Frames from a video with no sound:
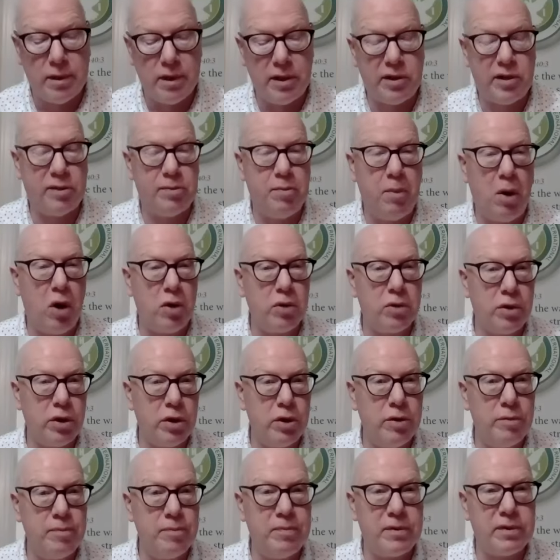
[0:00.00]
in small
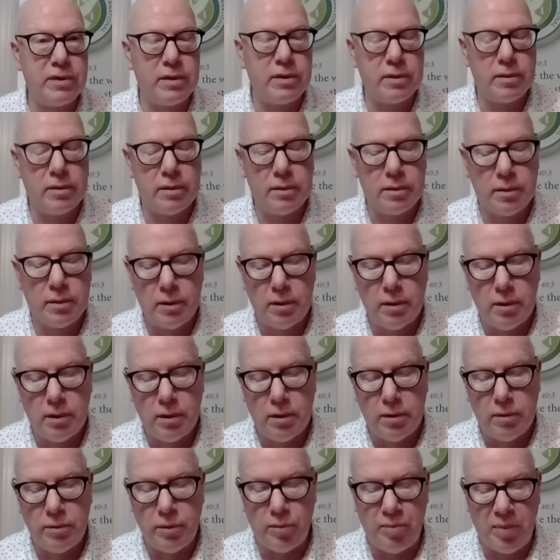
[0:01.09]
groups,
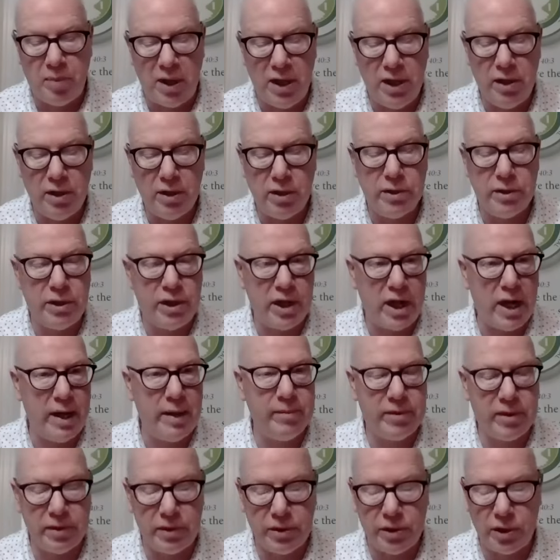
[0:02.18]
with Peter,
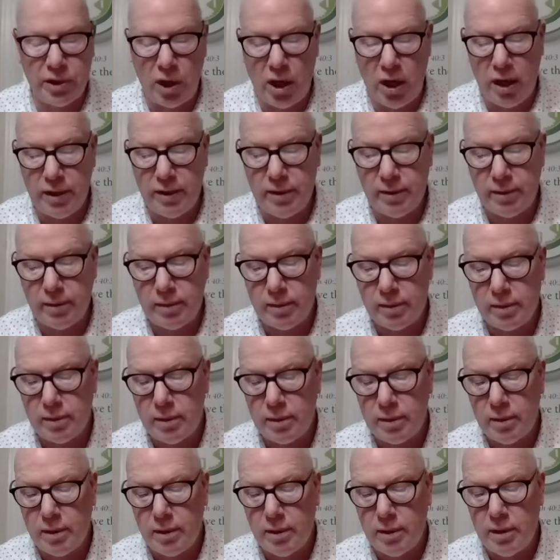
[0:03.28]
James, and John.
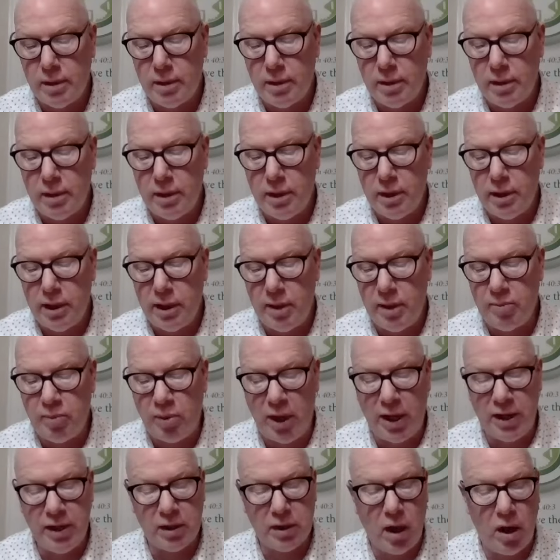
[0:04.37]
He
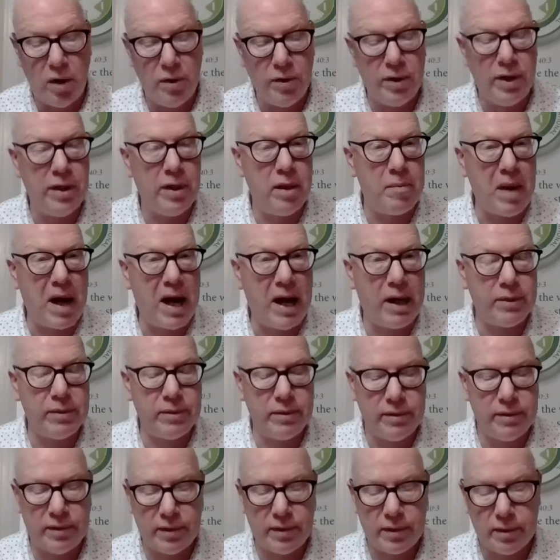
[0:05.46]
prayed alone in the
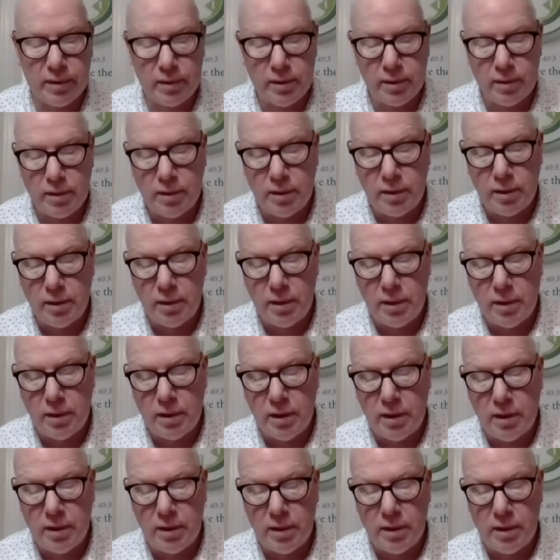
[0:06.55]
mountains.
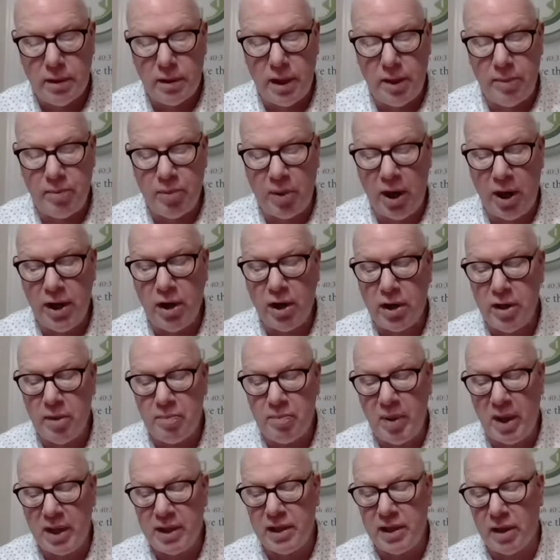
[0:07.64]
He prayed on a
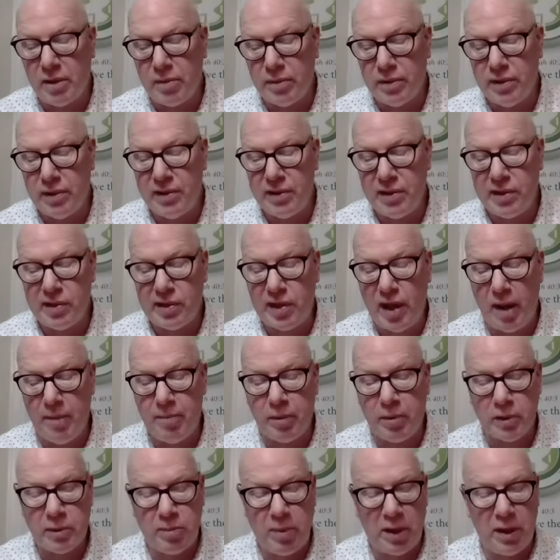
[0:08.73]
picnic with his
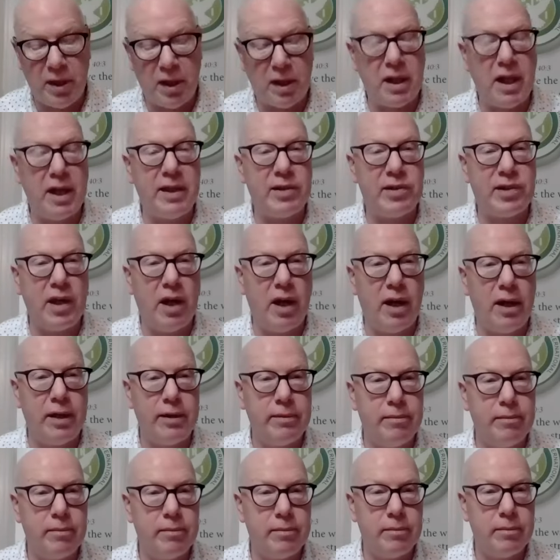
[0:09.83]
disciples by the lakeside.
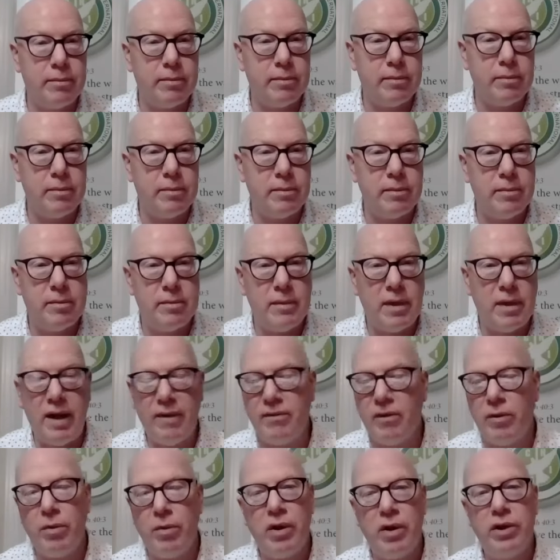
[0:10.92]

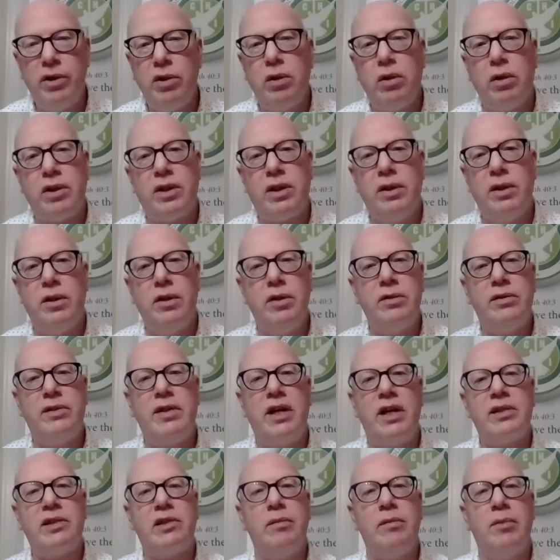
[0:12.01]
Everywhere you look in the New
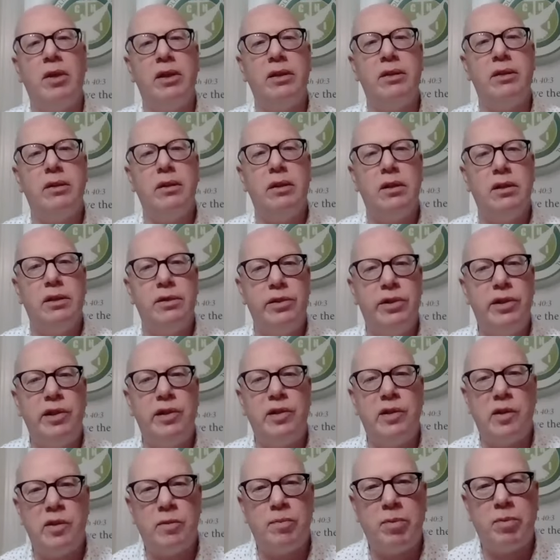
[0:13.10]
Testament,
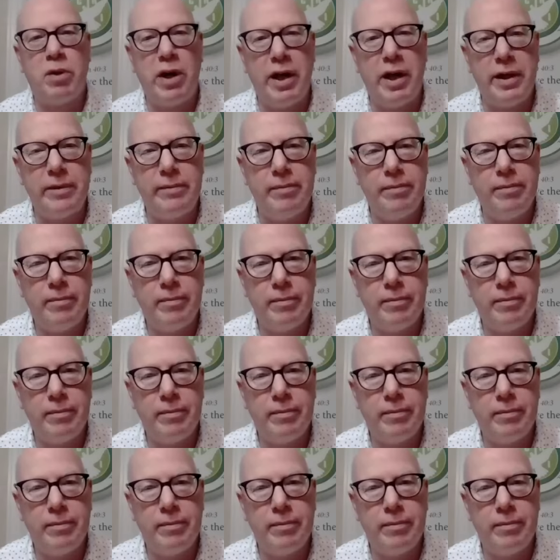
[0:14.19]
Jesus prayed.